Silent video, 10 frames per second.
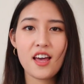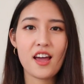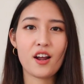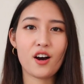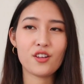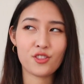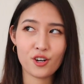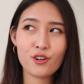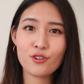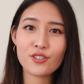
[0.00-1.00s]
and
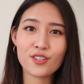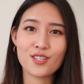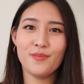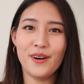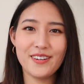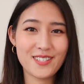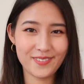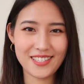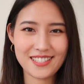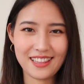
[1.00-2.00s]
they're usually the smartest
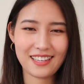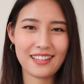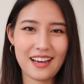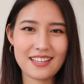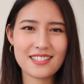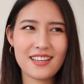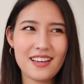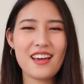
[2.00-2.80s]
ones in the class.